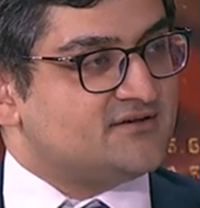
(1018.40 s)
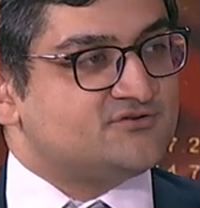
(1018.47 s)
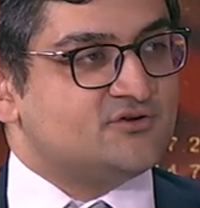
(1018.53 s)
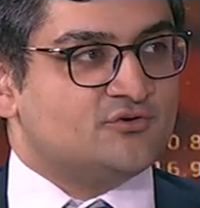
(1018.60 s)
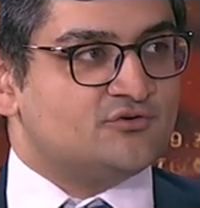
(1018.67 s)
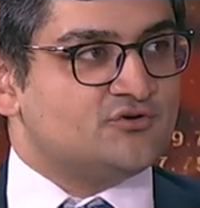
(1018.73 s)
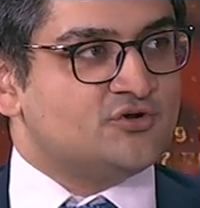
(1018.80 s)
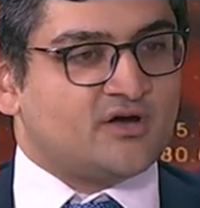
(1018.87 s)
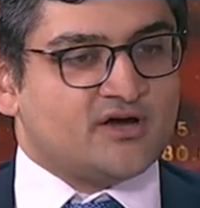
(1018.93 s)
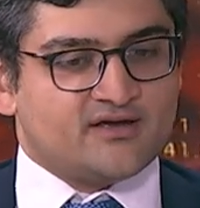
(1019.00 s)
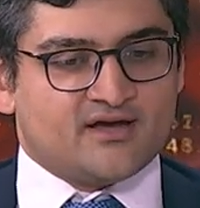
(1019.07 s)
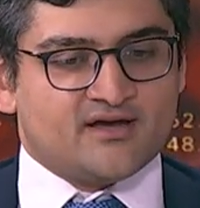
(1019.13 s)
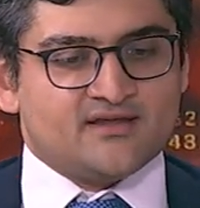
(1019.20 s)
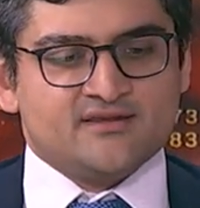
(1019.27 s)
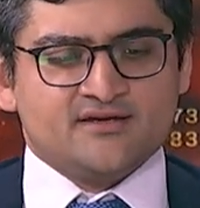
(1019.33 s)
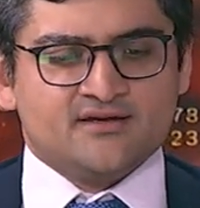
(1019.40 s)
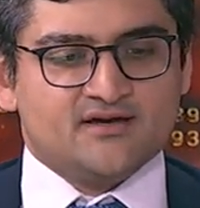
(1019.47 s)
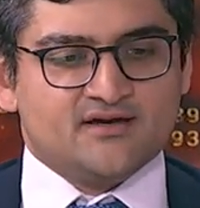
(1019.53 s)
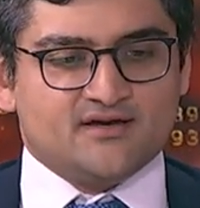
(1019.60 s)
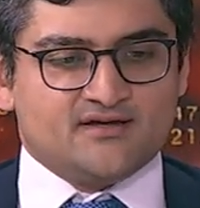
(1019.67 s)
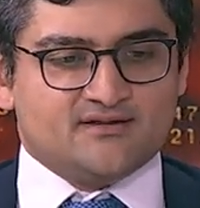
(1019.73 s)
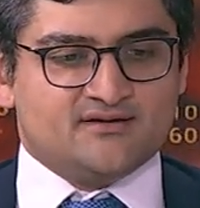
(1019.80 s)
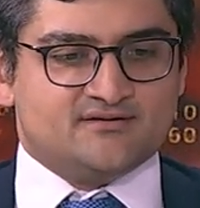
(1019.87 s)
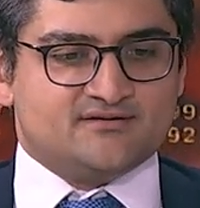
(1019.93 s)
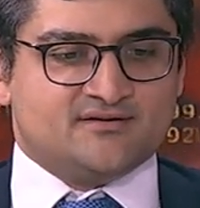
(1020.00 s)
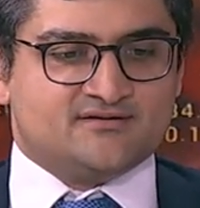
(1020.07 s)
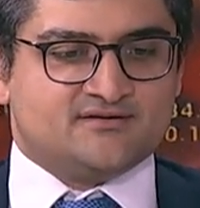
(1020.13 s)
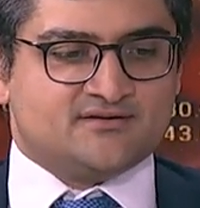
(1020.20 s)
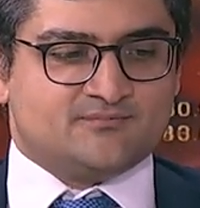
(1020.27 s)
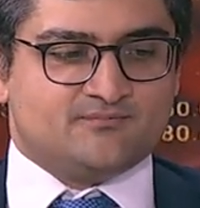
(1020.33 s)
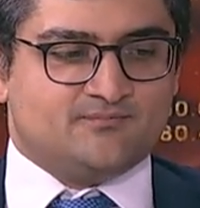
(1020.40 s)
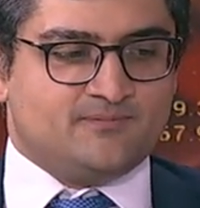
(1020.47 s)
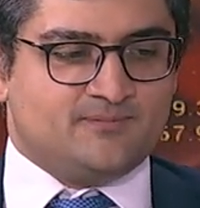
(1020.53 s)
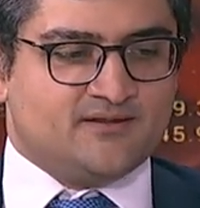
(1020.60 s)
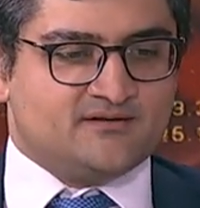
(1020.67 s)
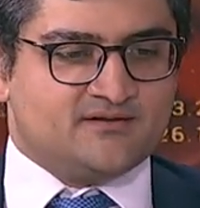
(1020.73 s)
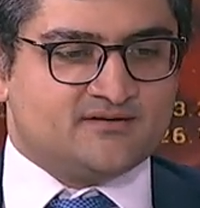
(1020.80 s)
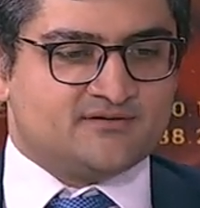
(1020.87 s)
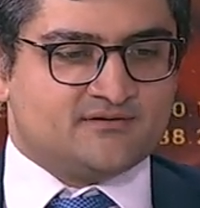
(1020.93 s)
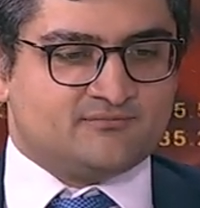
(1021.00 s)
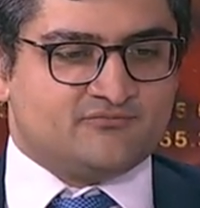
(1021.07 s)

So, you know, I think there's a